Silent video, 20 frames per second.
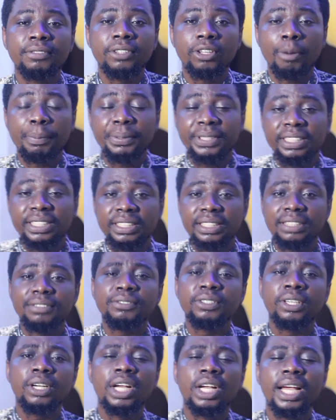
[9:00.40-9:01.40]
competitive
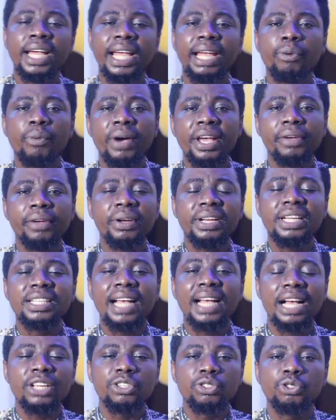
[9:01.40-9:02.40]
when it
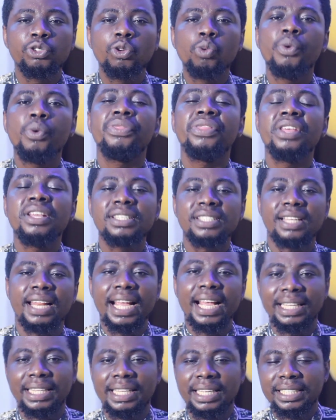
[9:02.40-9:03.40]
has to do with things
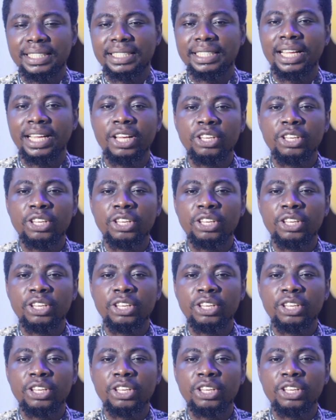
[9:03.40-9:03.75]
like this.